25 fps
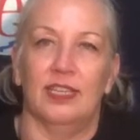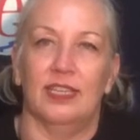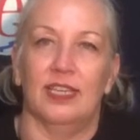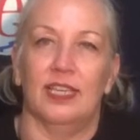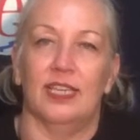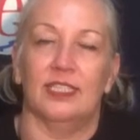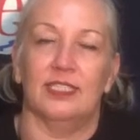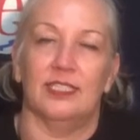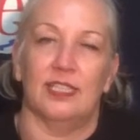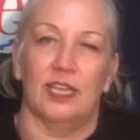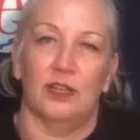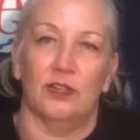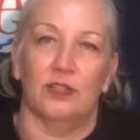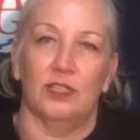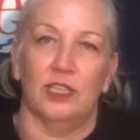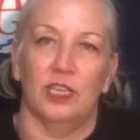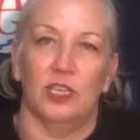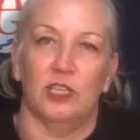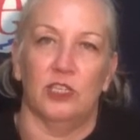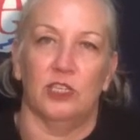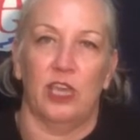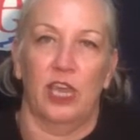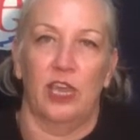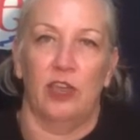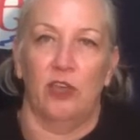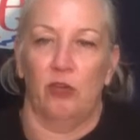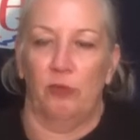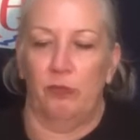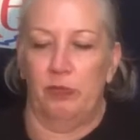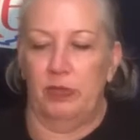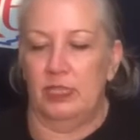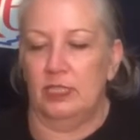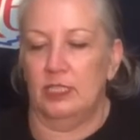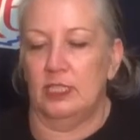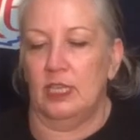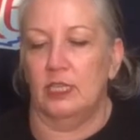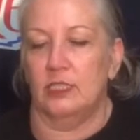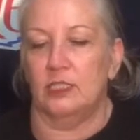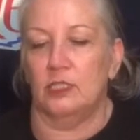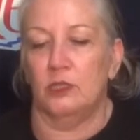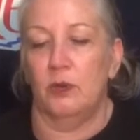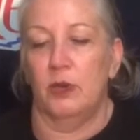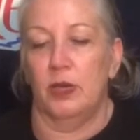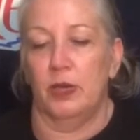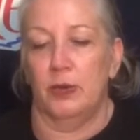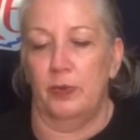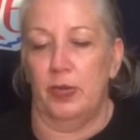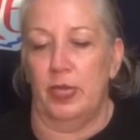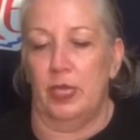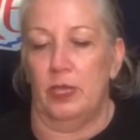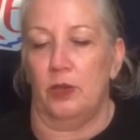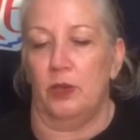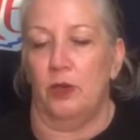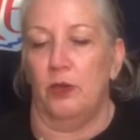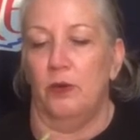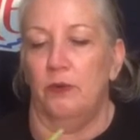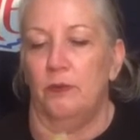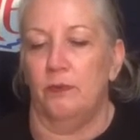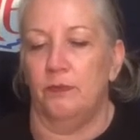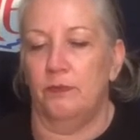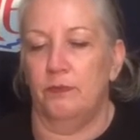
it's not only a shaker, but it's also a GUIRO.